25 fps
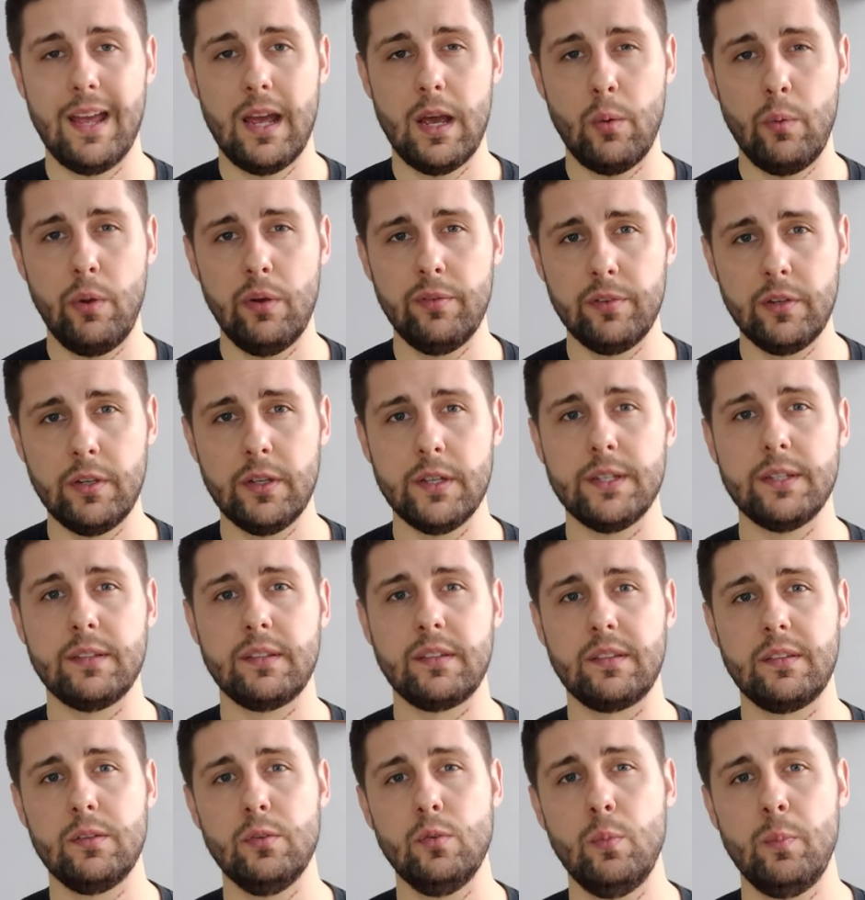However, it's
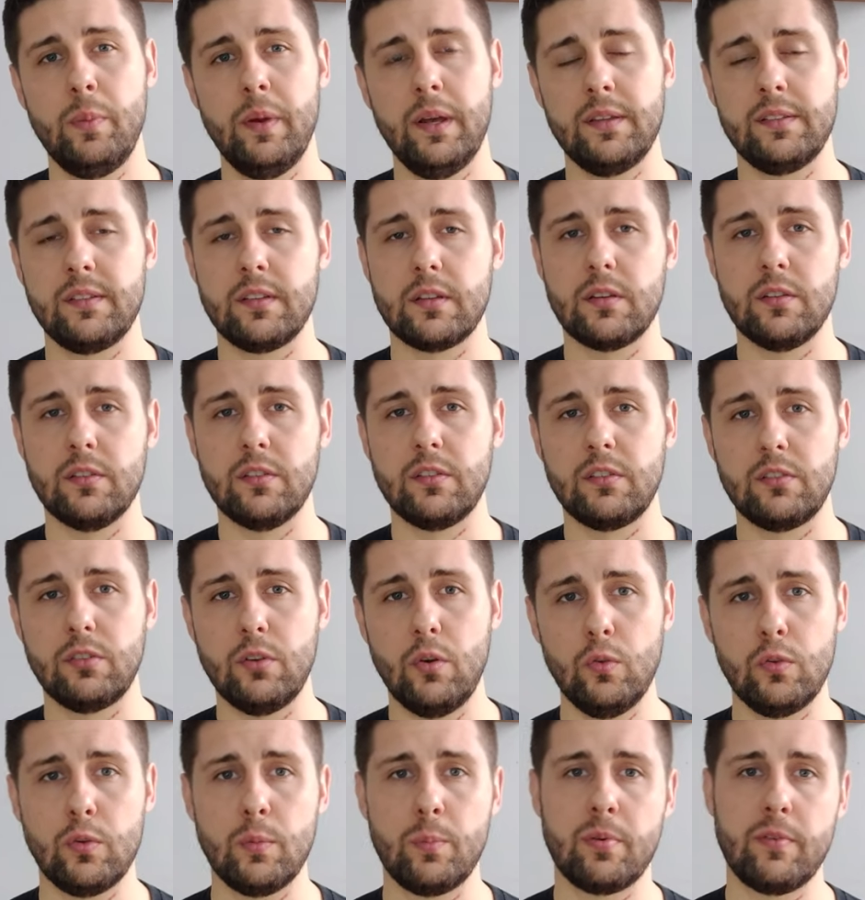still best to
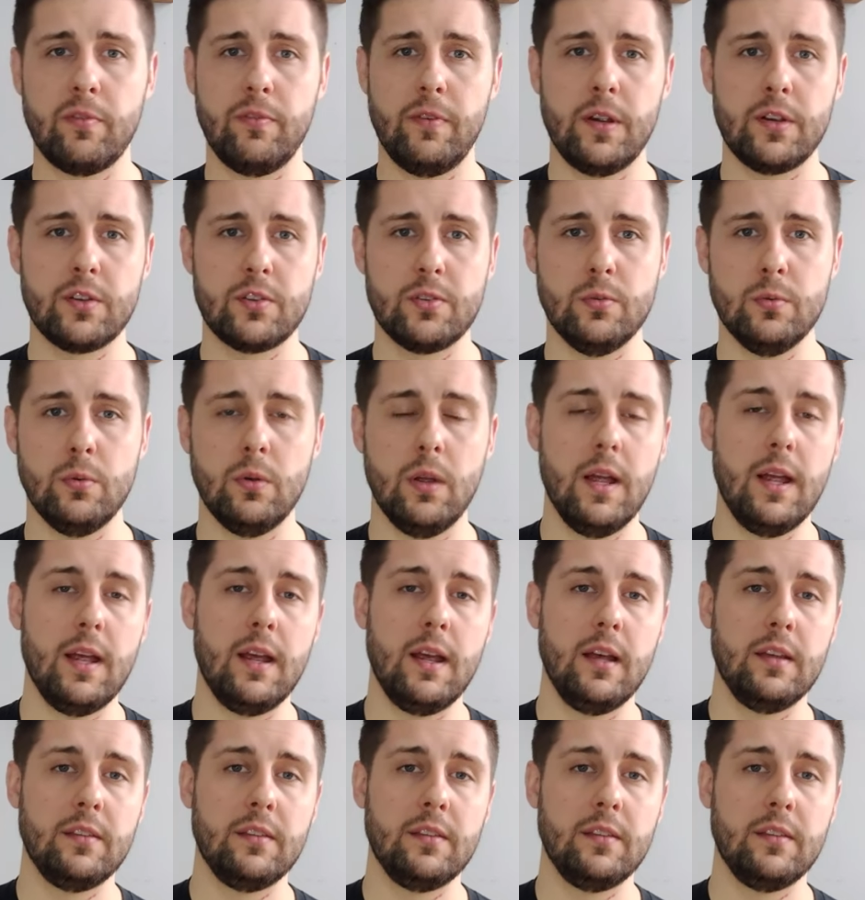consult a professional,